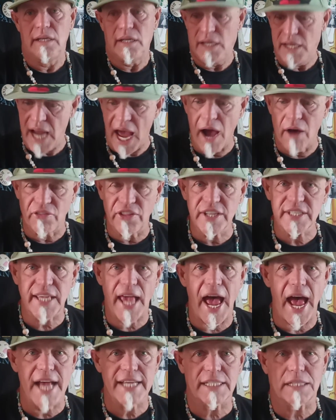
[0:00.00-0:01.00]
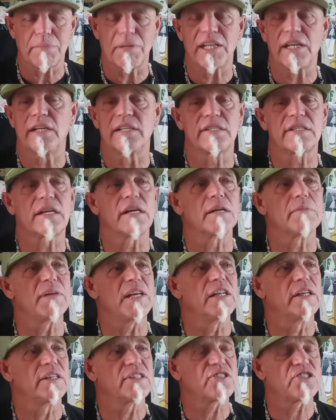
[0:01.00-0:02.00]
Now, this has to be, it's going to
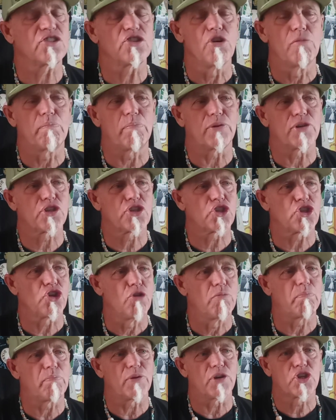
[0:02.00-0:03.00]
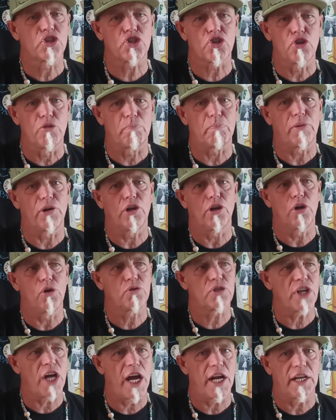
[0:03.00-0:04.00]
be the super, super, super
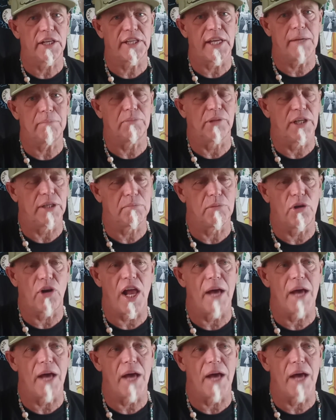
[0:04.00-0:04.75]
low tide on that blood moon.